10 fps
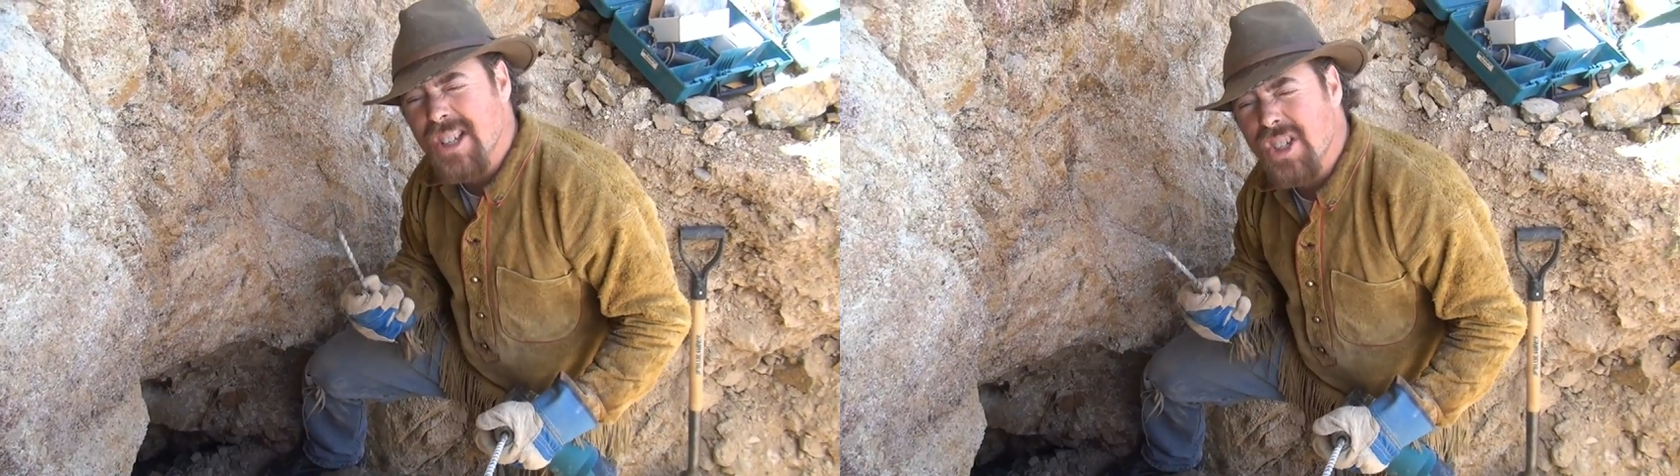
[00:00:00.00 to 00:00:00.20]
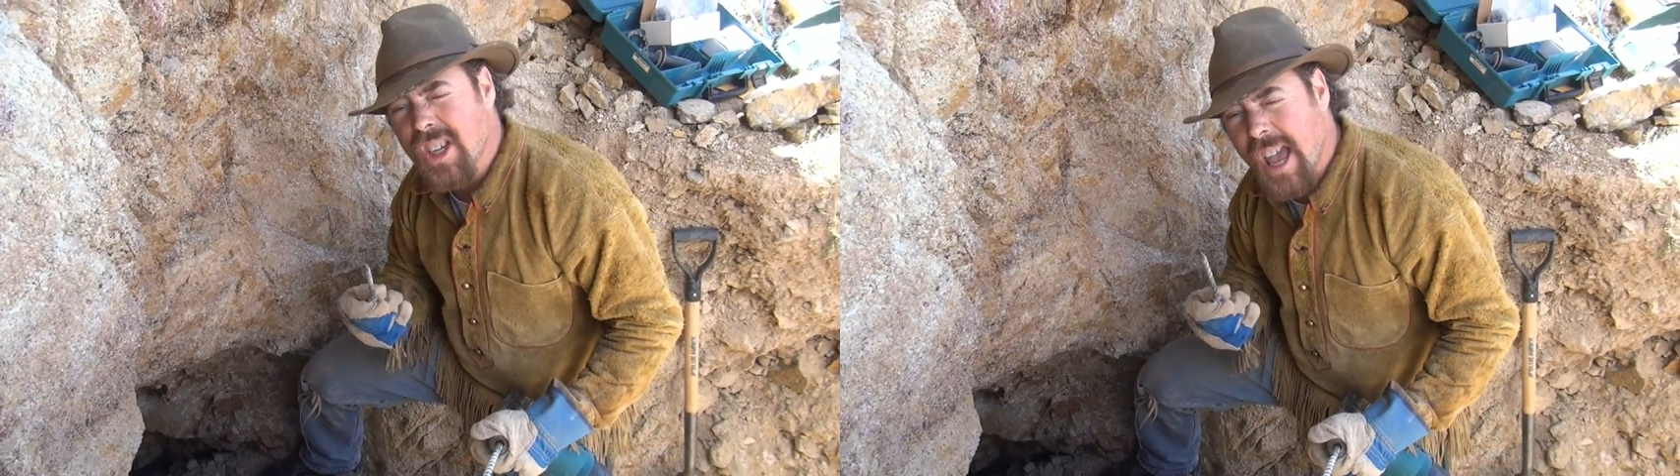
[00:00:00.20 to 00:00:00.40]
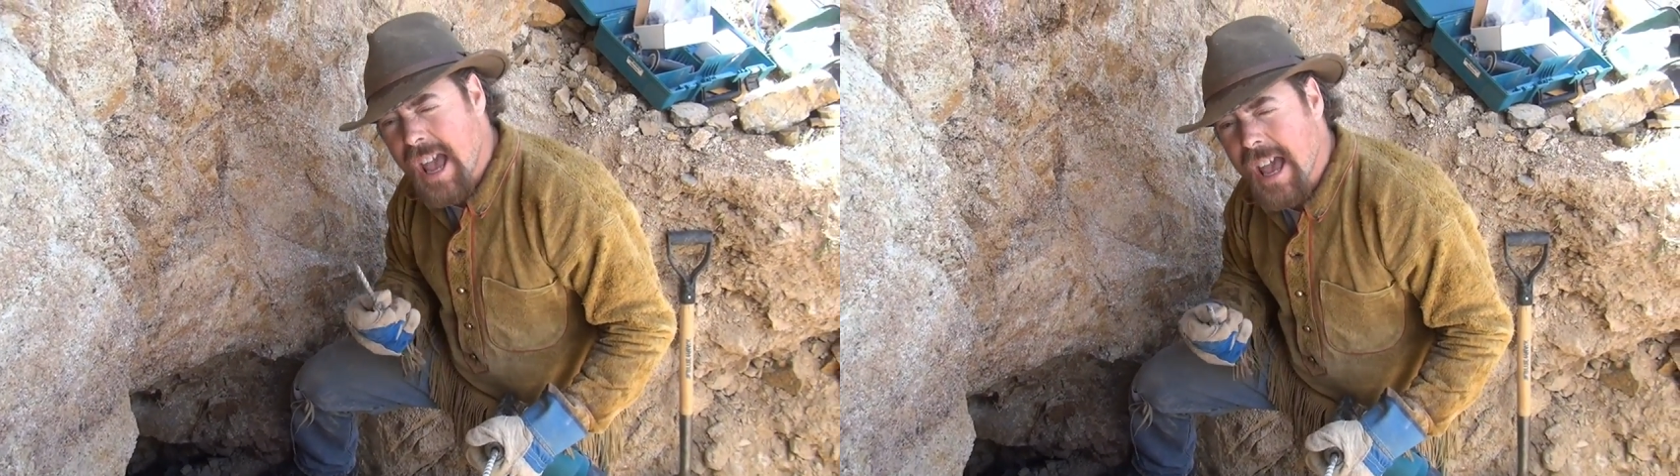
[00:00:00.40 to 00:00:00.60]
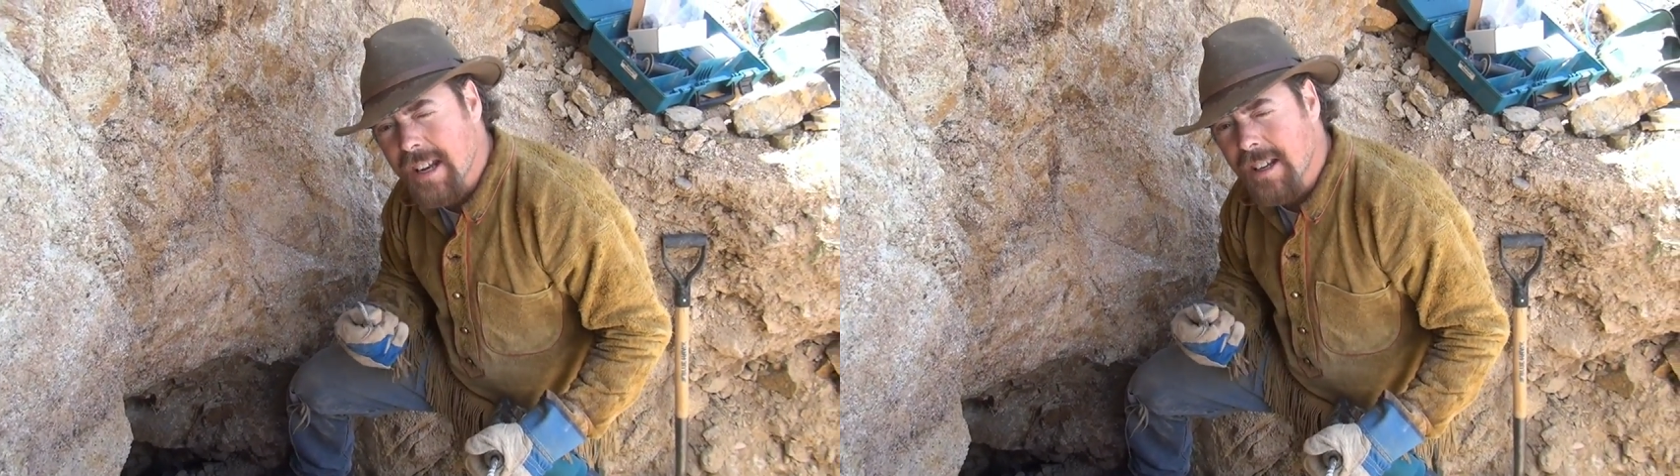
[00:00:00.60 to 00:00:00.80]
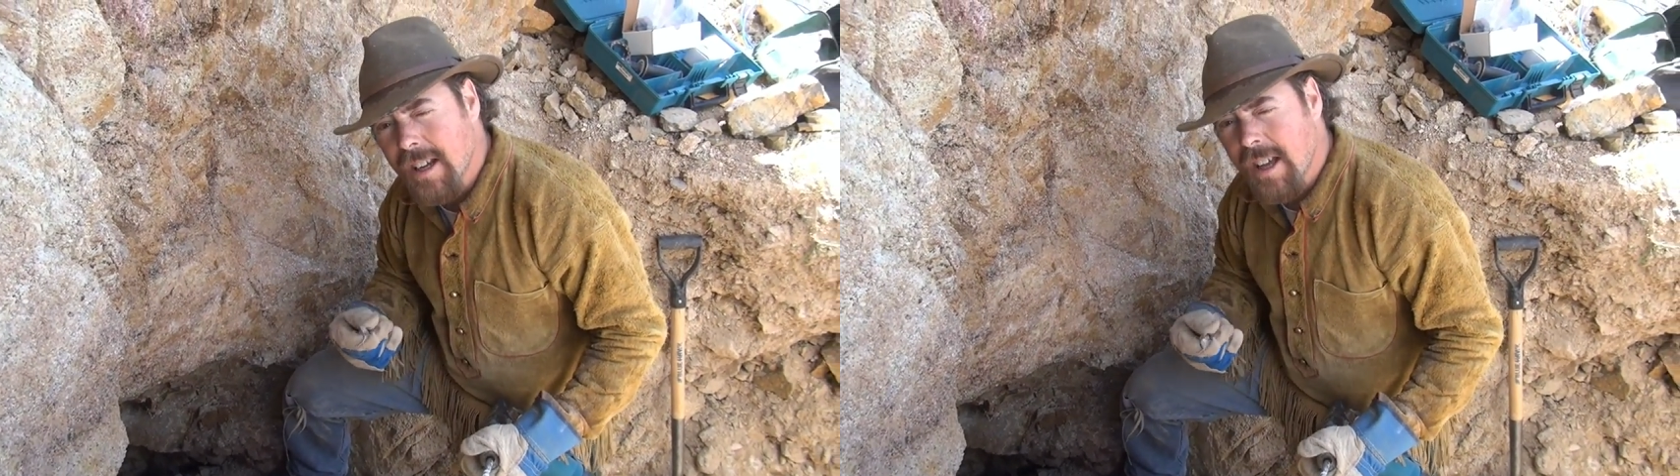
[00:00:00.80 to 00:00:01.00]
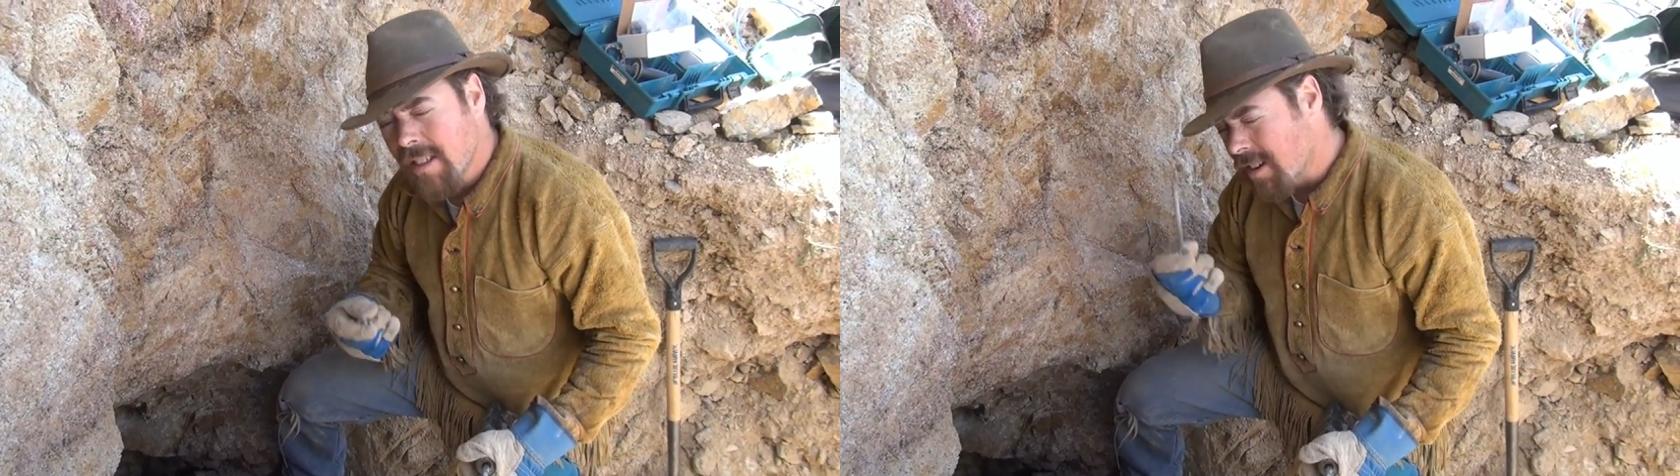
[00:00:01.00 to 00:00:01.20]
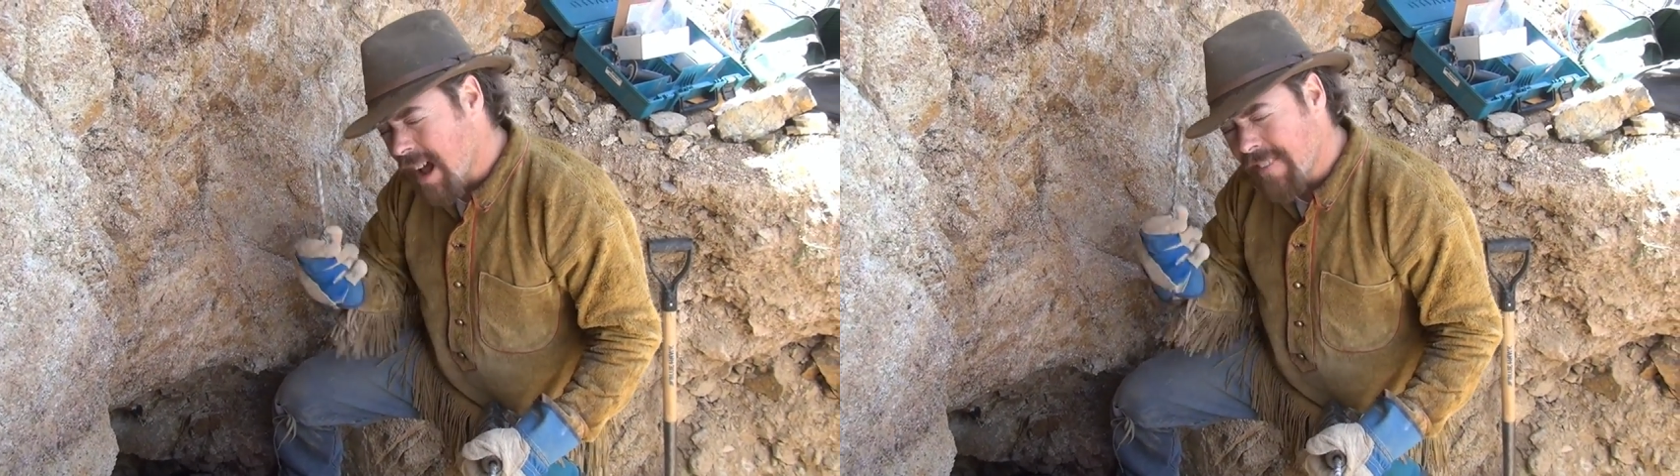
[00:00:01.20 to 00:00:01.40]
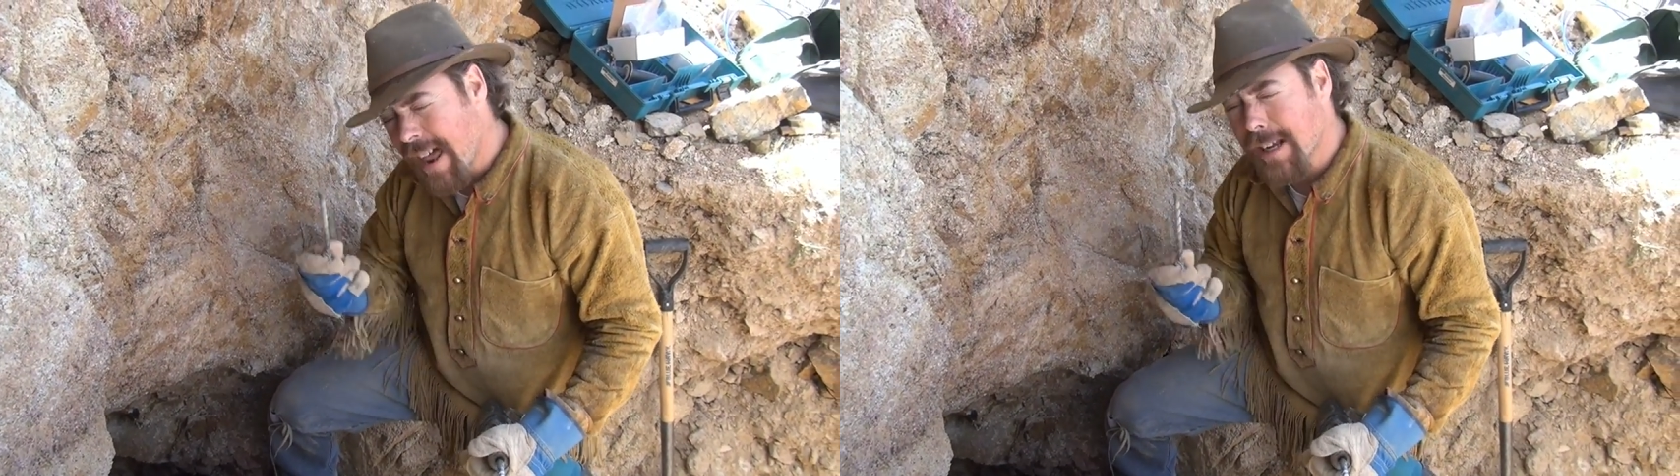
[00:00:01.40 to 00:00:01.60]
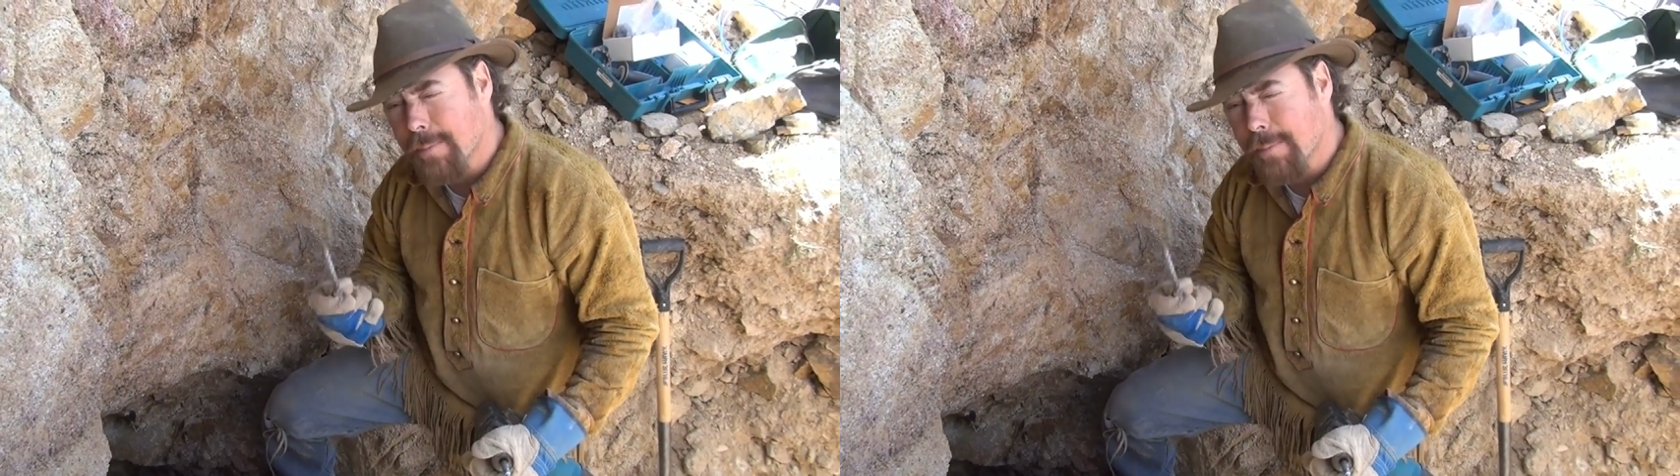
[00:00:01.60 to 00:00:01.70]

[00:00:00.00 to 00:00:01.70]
as you can. They're not that